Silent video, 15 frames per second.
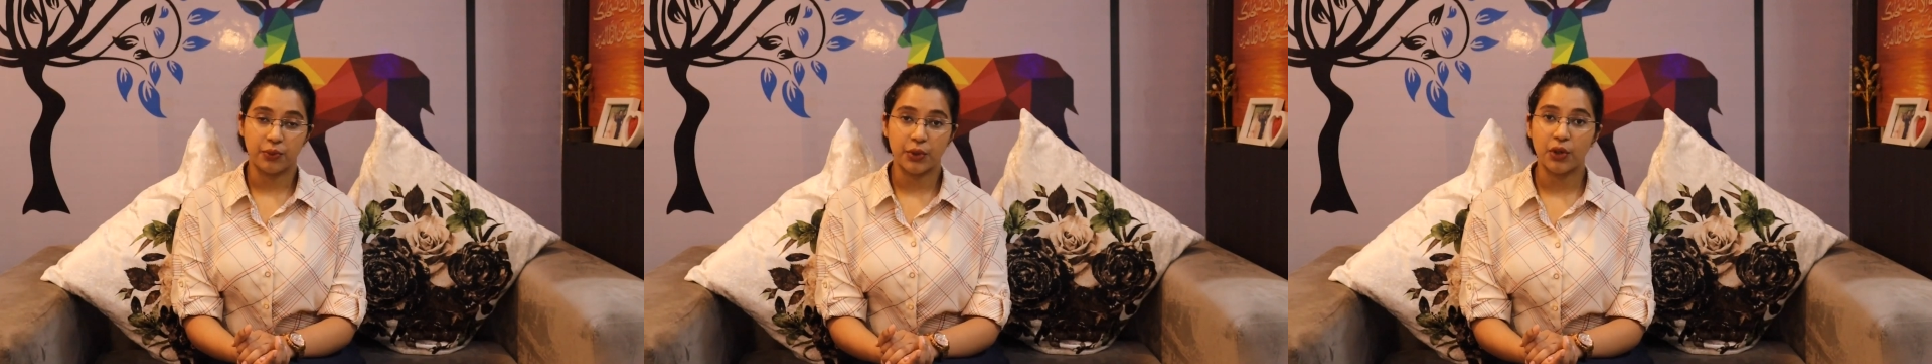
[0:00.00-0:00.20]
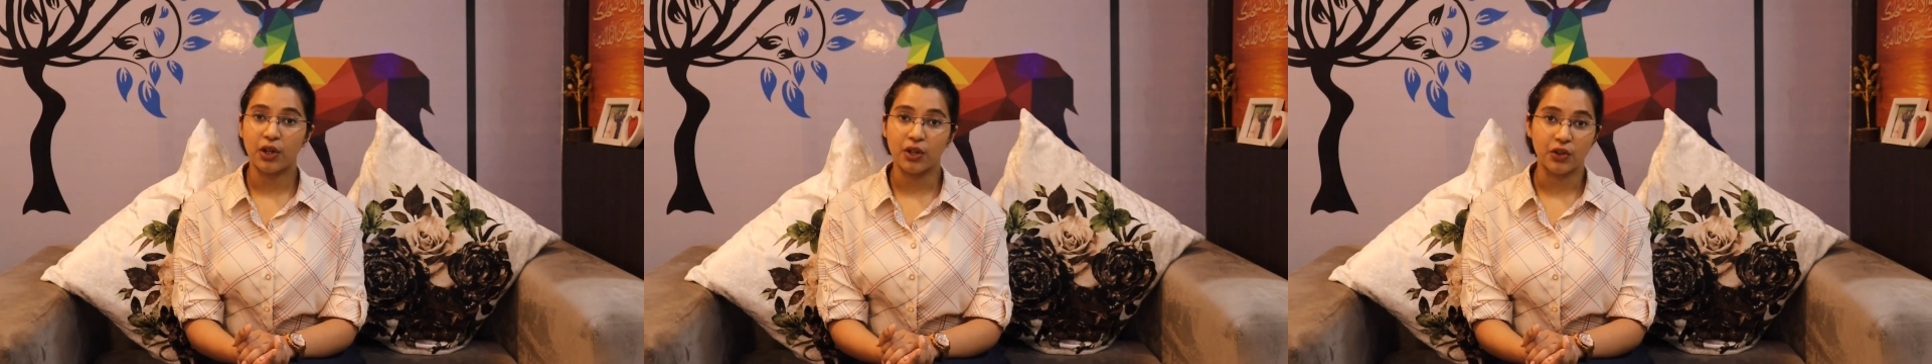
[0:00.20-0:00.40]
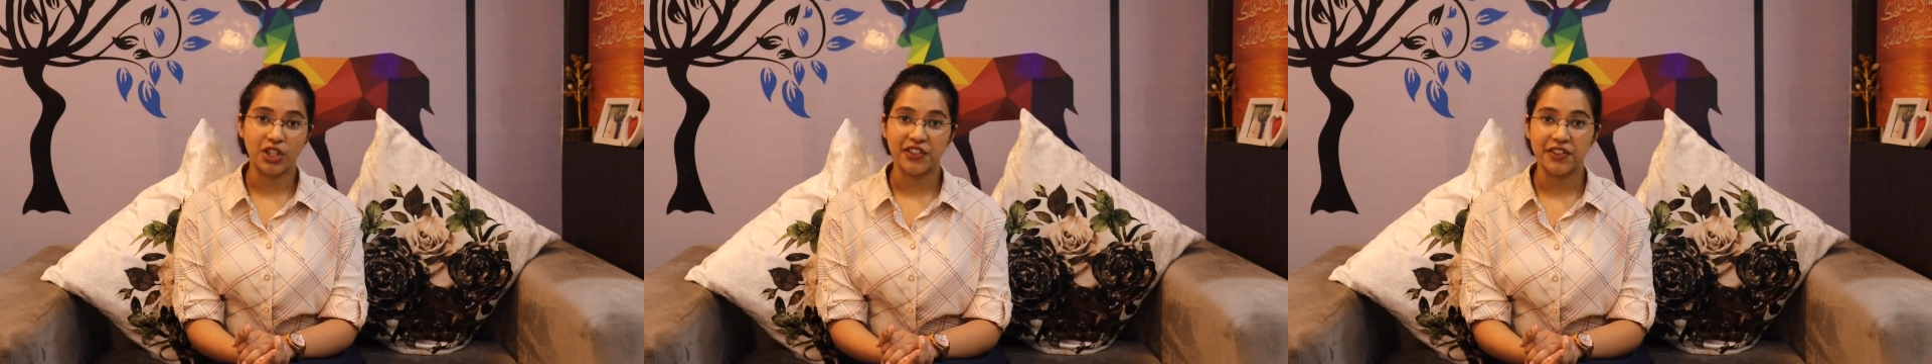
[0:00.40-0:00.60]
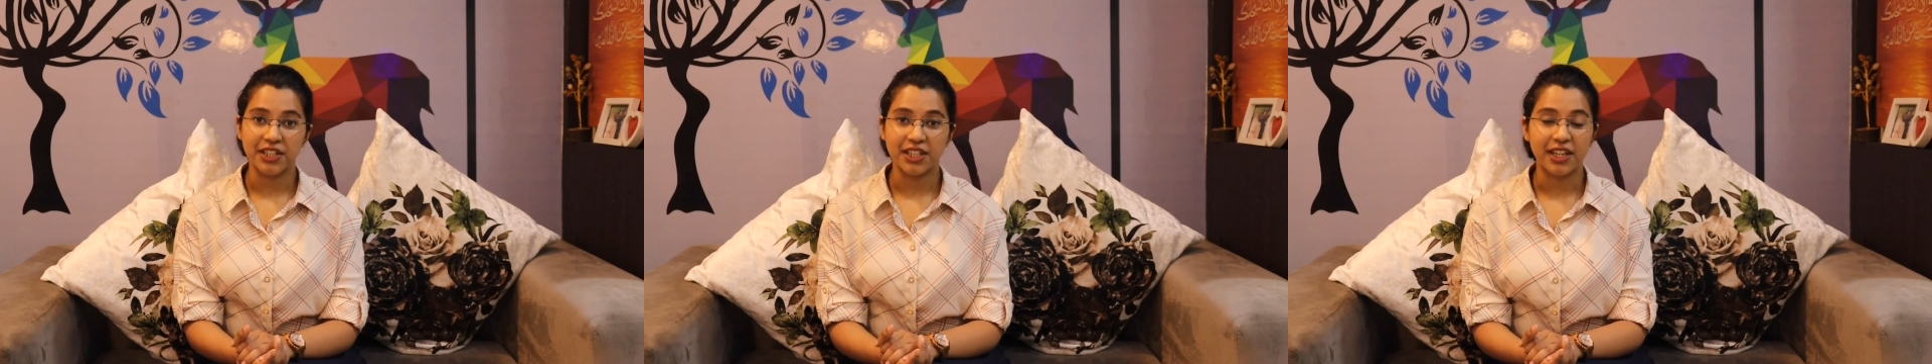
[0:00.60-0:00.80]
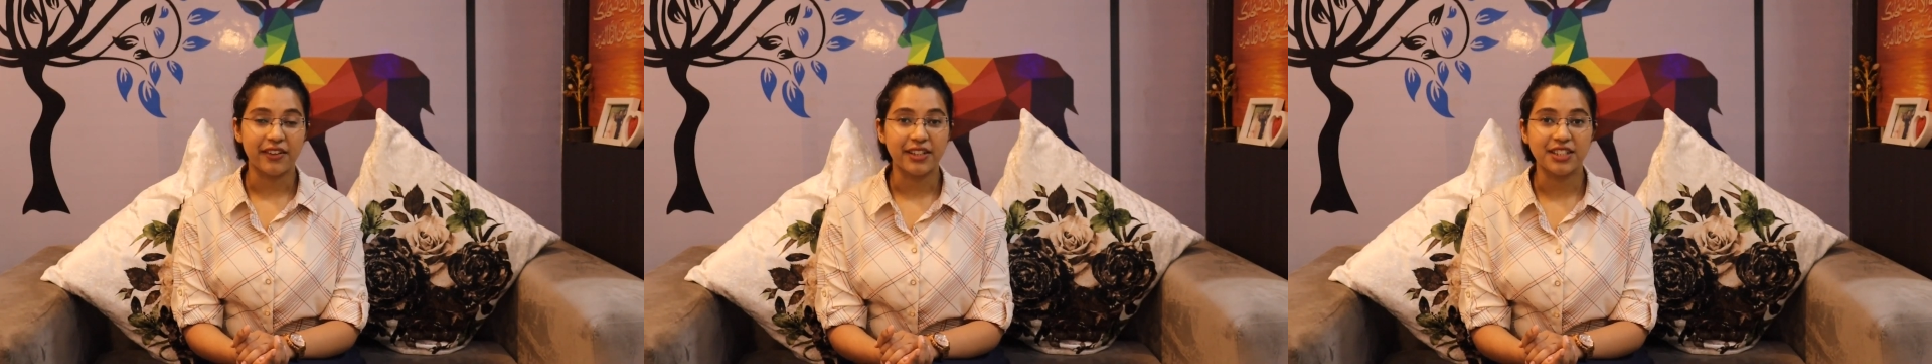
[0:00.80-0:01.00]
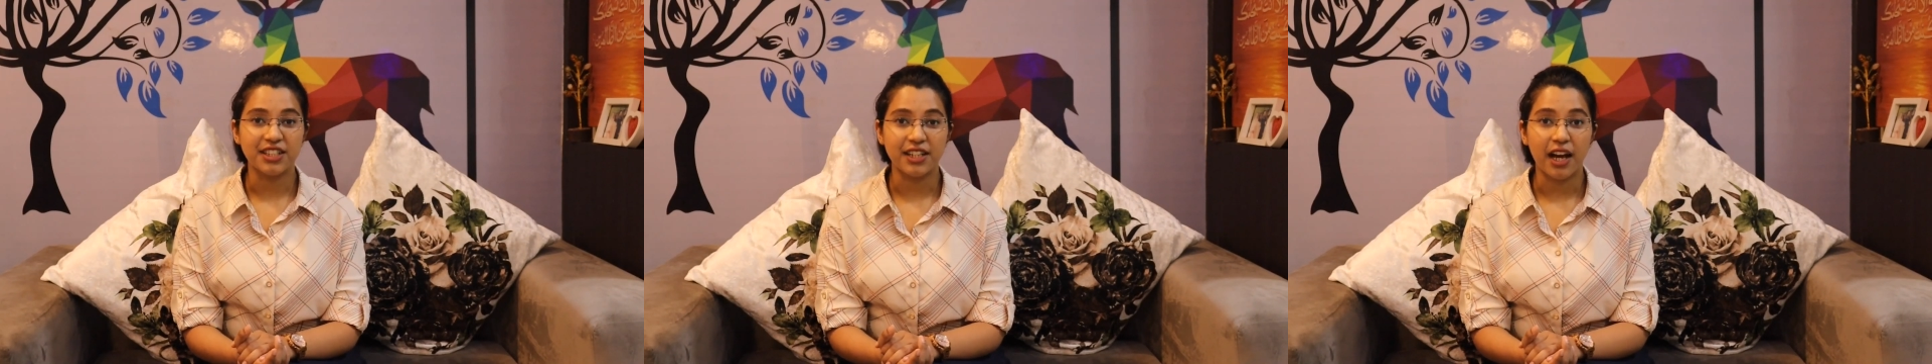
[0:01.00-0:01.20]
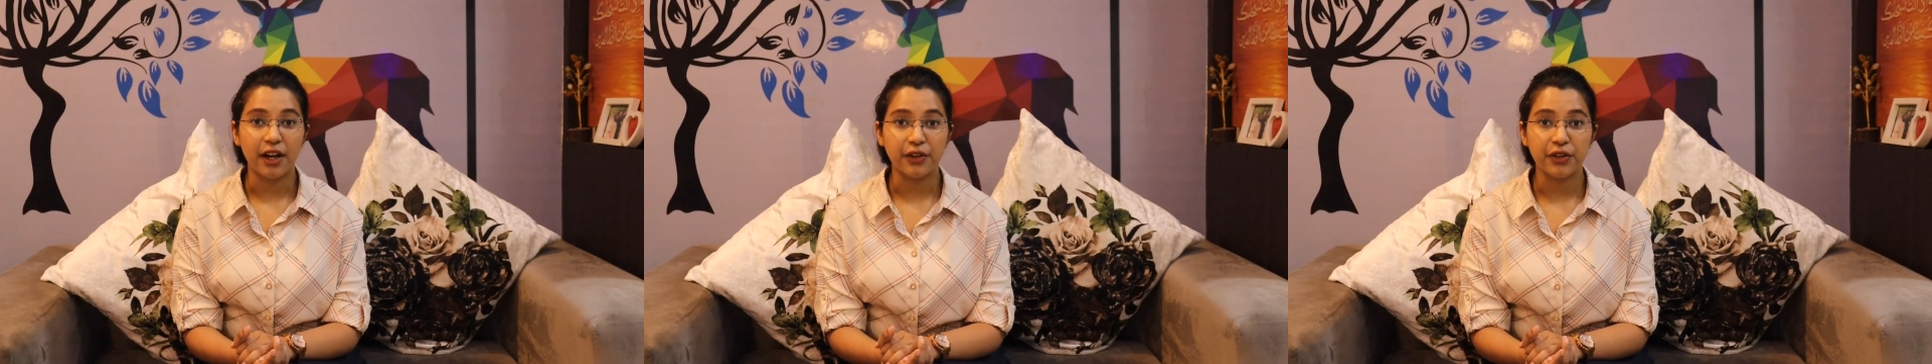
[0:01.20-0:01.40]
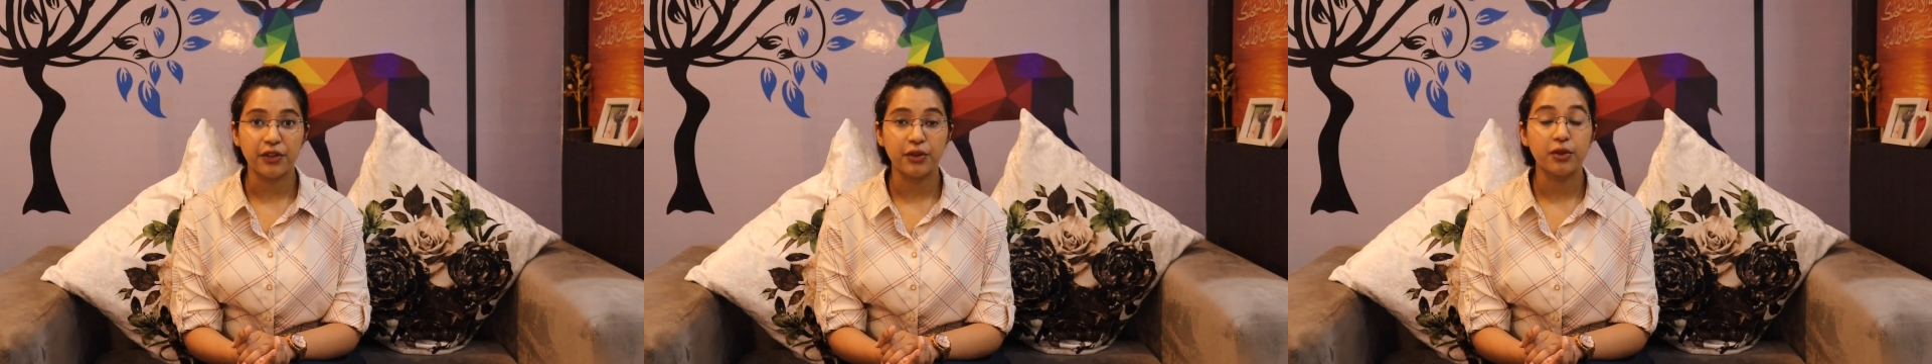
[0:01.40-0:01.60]
we all know given the current
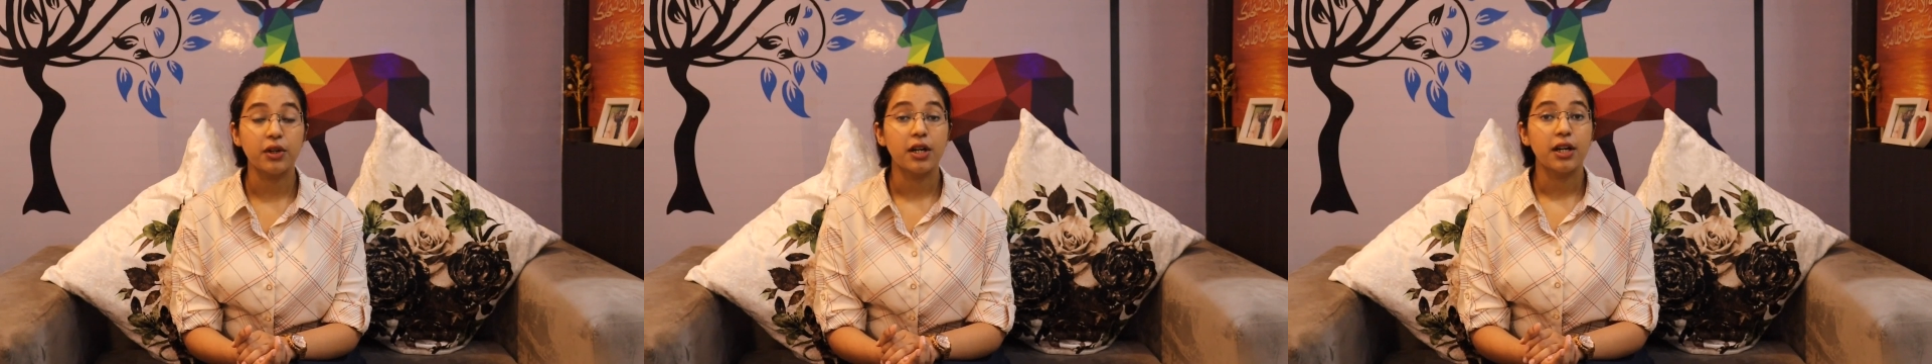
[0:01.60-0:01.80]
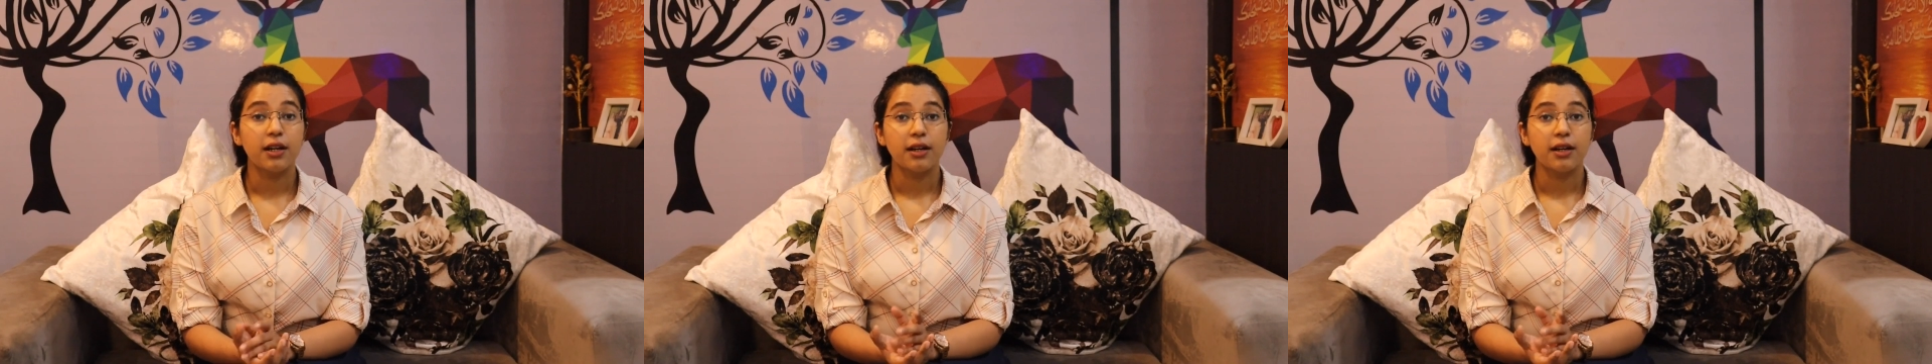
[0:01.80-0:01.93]
scenario,